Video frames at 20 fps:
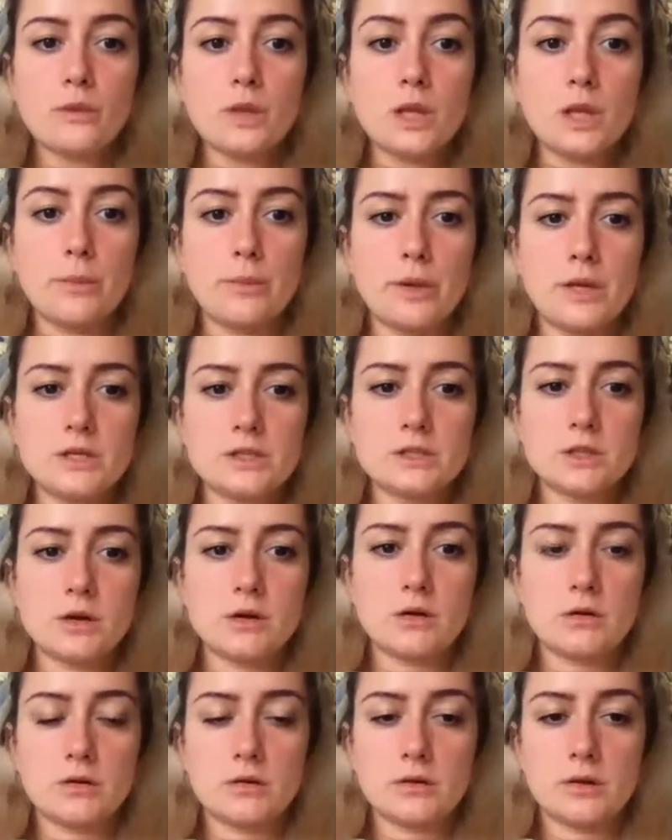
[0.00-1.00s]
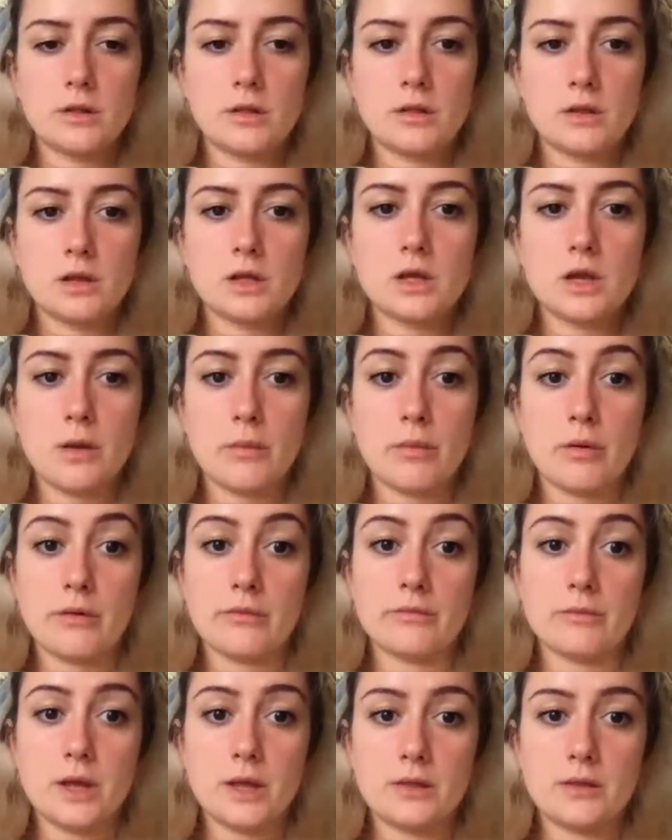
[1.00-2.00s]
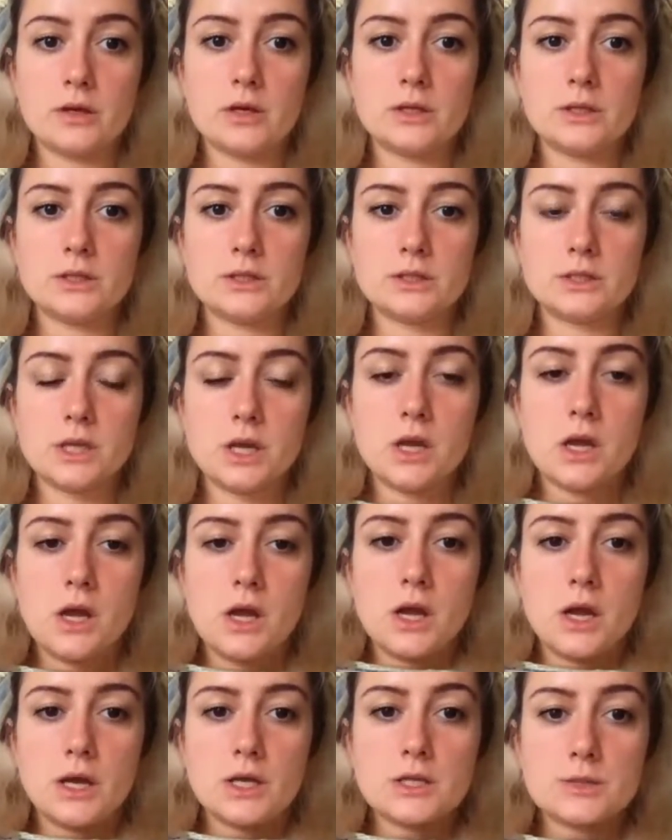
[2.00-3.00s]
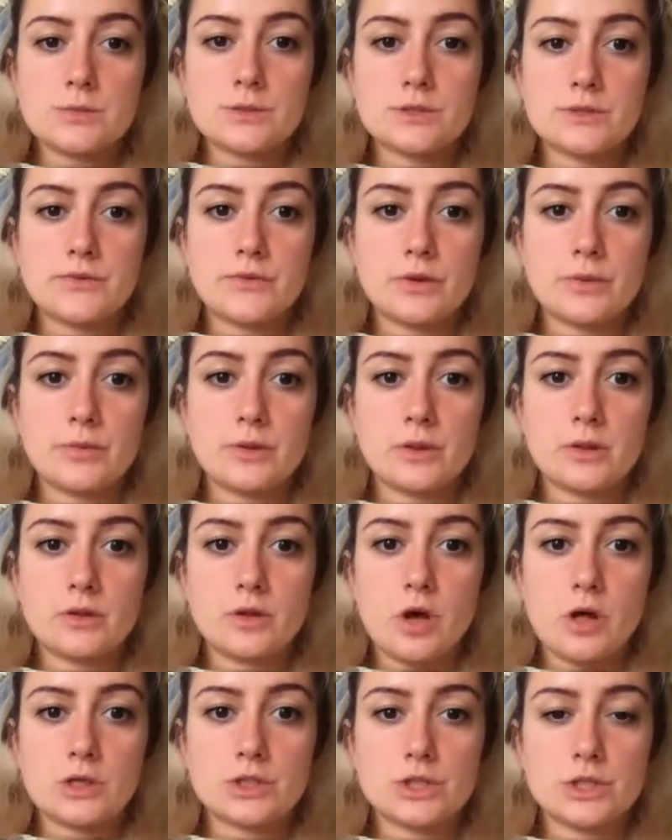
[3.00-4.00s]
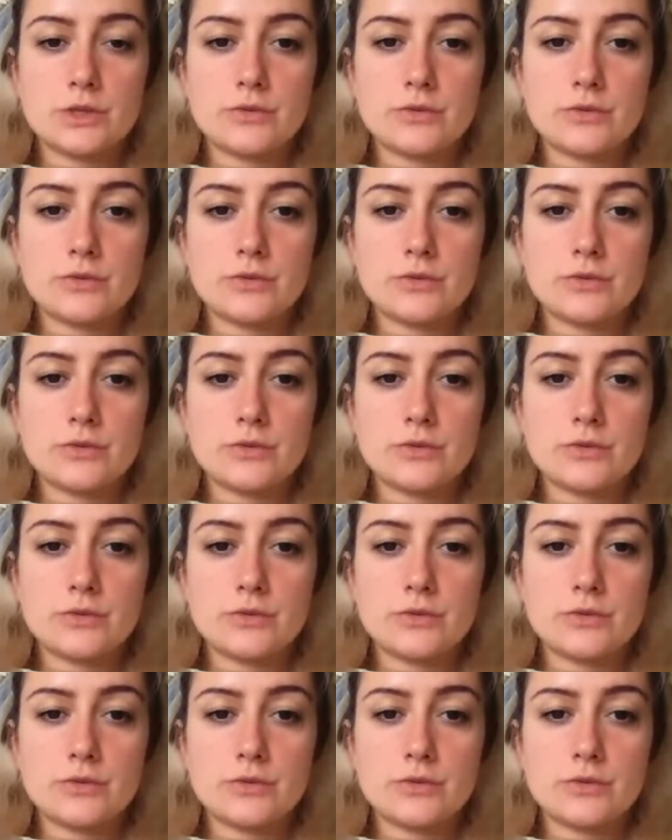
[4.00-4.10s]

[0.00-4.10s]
Based on the above methods, a specific methodology